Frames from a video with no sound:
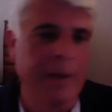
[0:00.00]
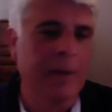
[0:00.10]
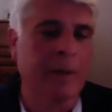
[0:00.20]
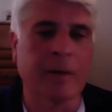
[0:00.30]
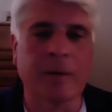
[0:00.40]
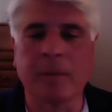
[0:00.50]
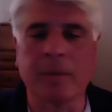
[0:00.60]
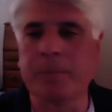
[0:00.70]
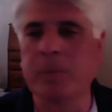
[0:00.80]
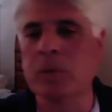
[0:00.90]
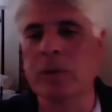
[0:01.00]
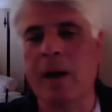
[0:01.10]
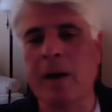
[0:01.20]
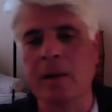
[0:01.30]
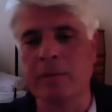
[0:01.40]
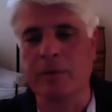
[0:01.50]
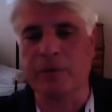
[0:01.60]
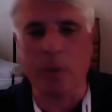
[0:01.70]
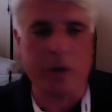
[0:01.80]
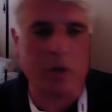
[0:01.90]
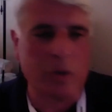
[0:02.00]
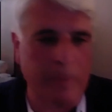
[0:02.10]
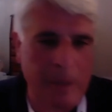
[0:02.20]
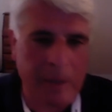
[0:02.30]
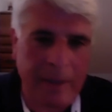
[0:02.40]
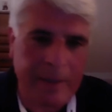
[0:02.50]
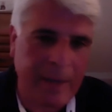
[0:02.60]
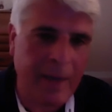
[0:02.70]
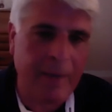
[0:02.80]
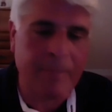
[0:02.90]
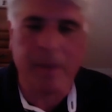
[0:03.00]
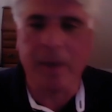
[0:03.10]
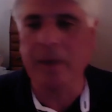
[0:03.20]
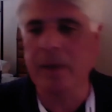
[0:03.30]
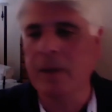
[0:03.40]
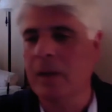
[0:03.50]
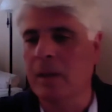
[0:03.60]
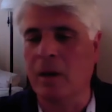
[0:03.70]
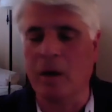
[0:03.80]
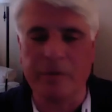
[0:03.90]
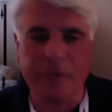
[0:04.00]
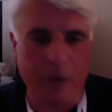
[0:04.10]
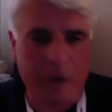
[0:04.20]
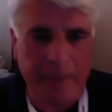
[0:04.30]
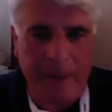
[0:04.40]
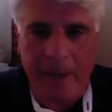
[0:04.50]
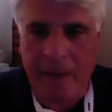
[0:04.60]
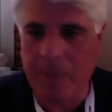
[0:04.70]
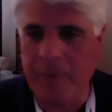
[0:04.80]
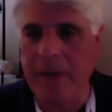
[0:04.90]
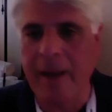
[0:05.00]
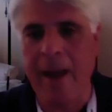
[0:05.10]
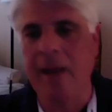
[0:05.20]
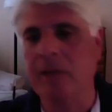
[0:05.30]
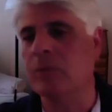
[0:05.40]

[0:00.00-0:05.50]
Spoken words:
The boondoggle of the $42 million that came in, law enforcement needed to be enhanced.